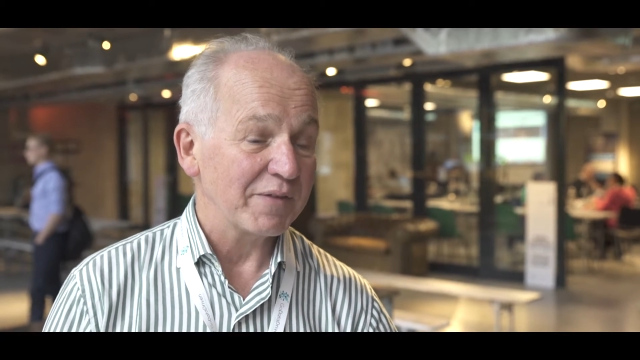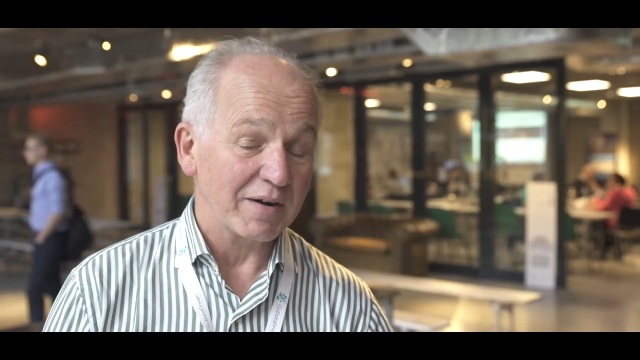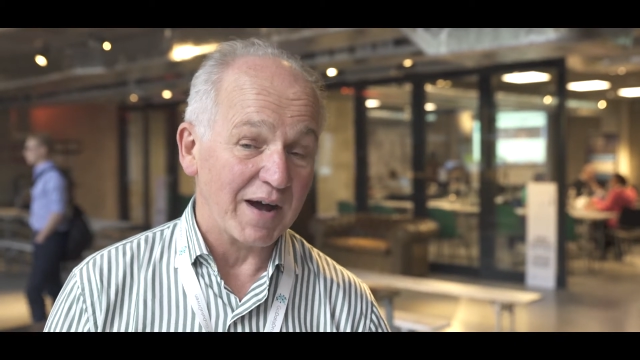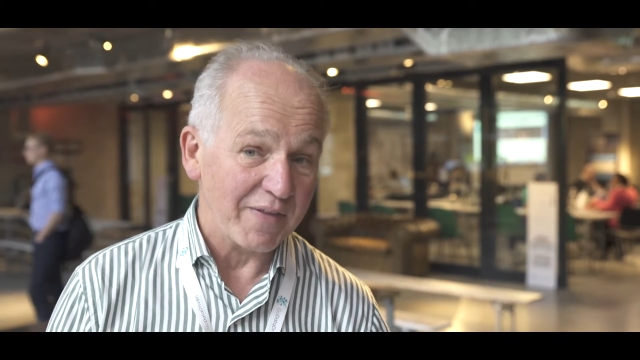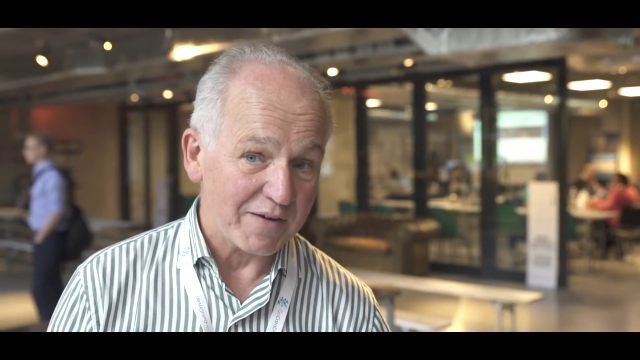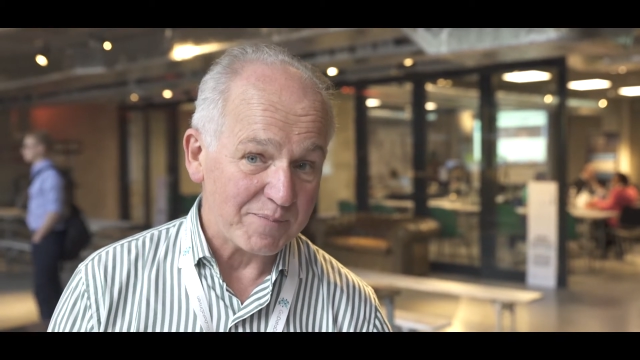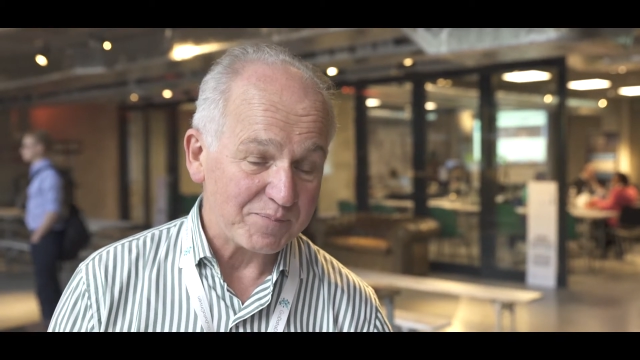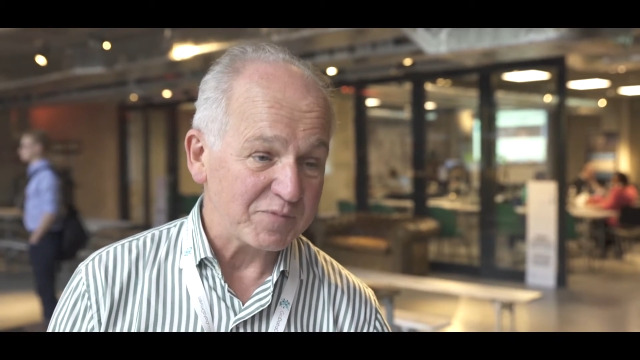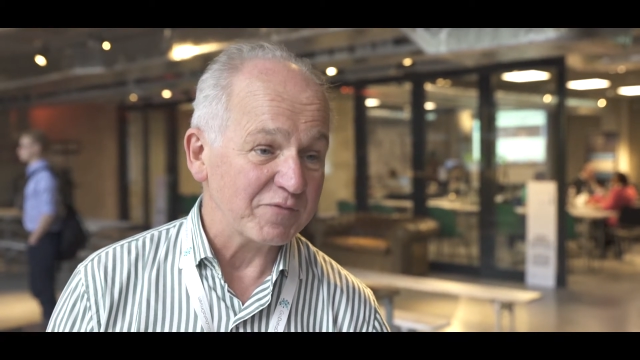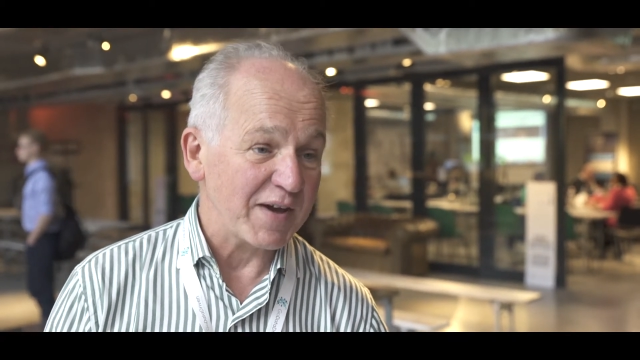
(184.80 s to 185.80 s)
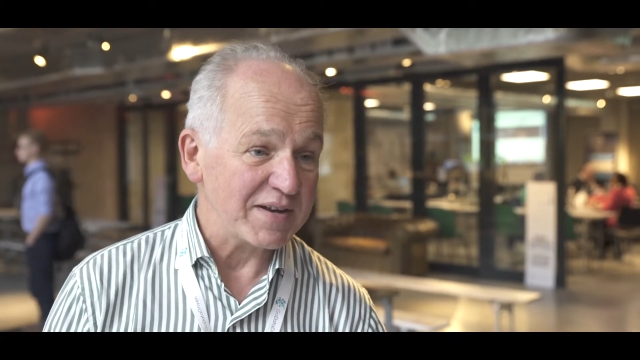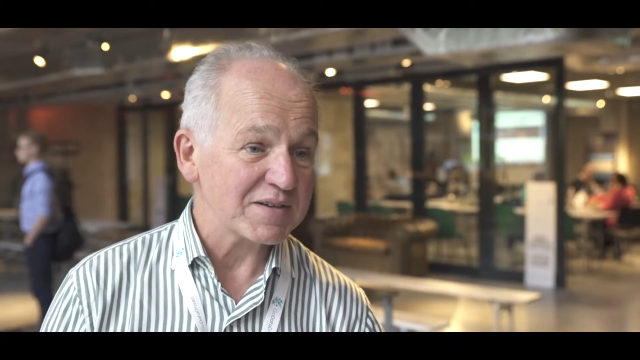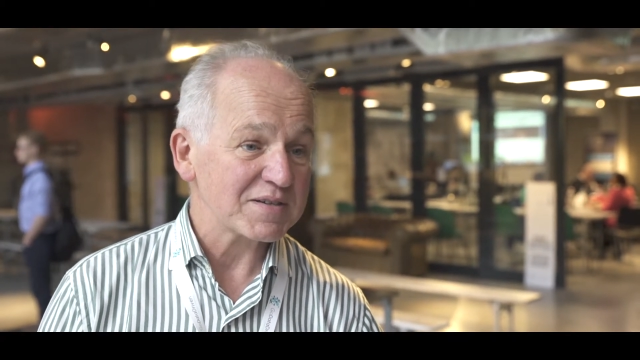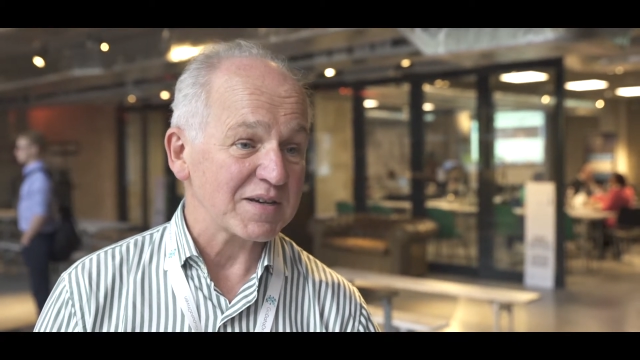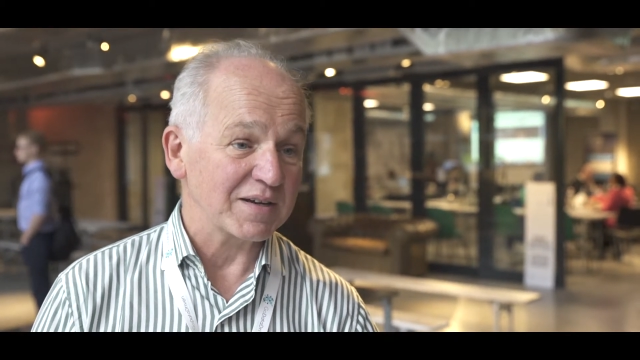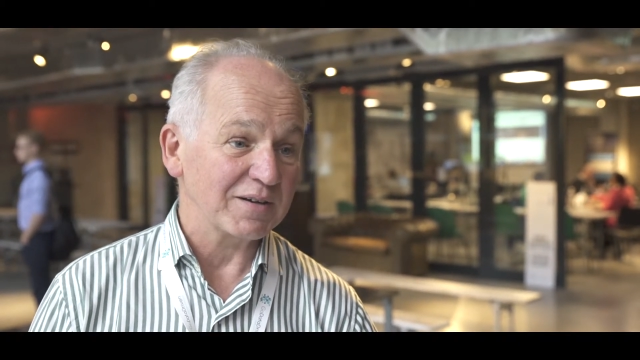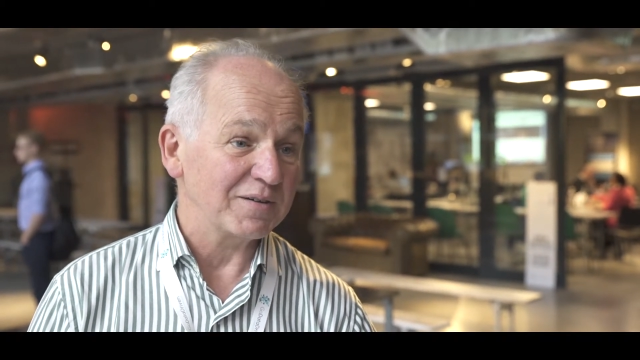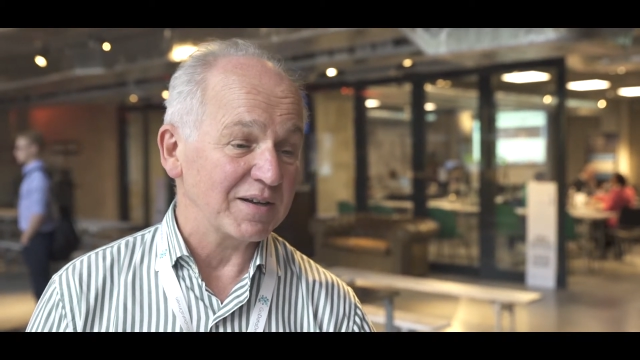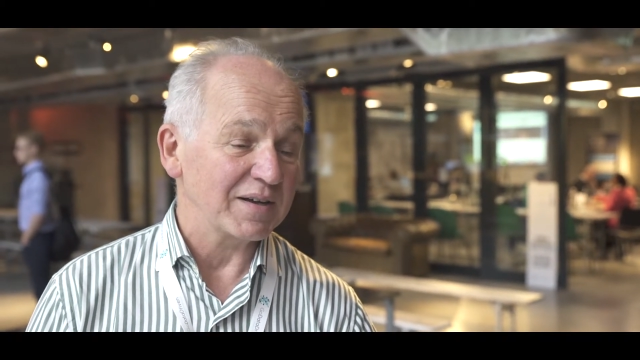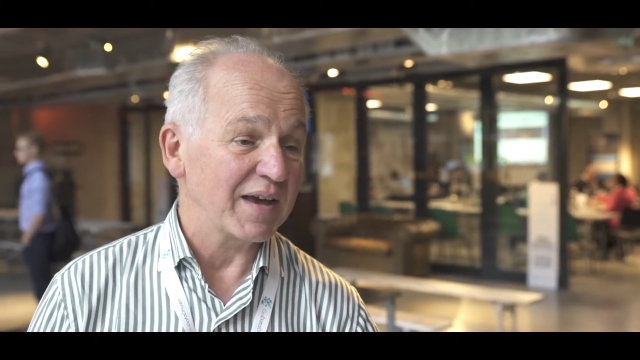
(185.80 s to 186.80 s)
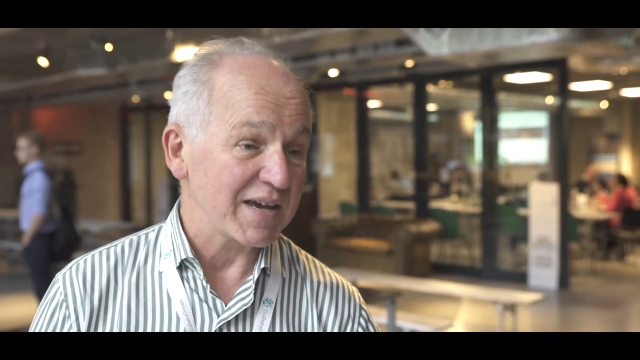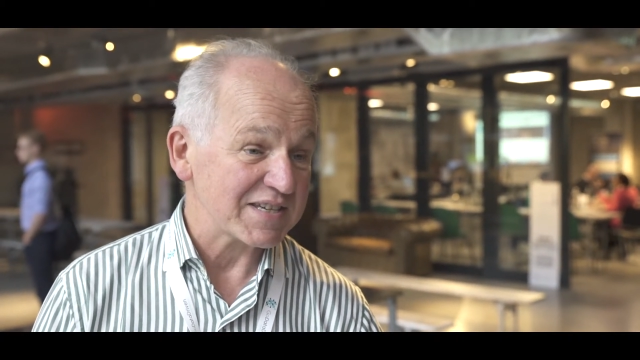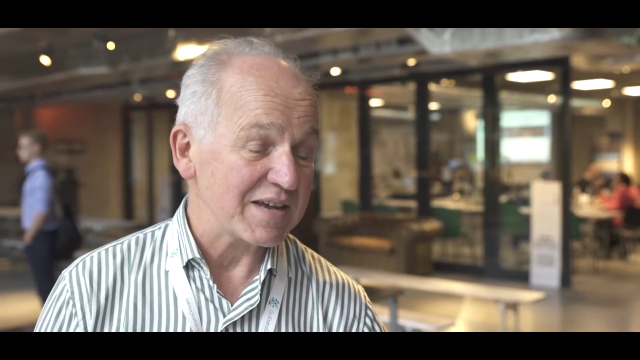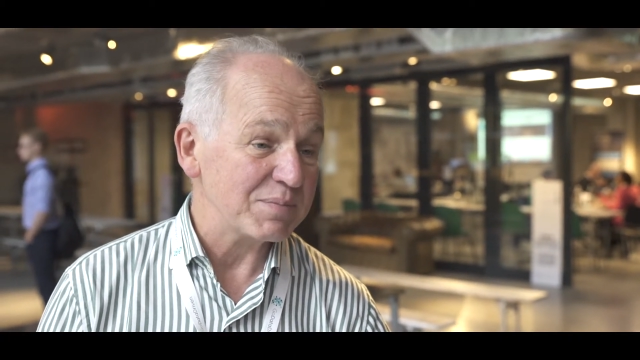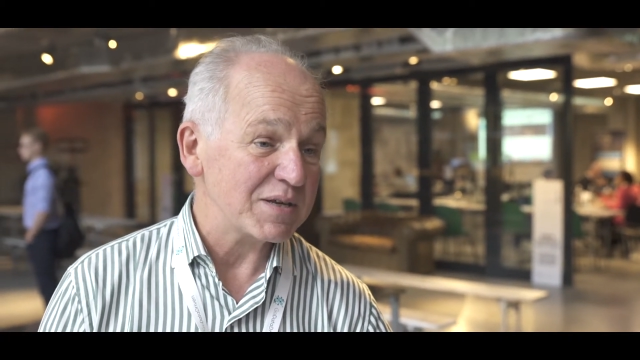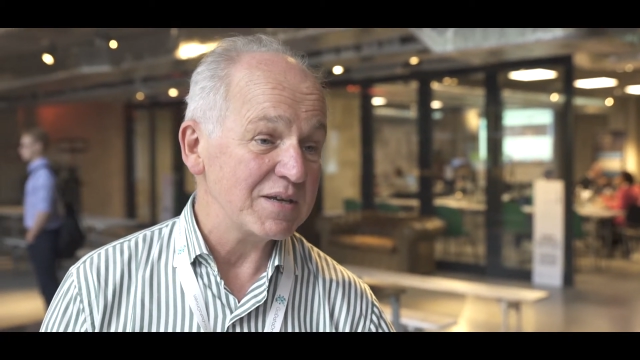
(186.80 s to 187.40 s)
there are other vendors, including SAP,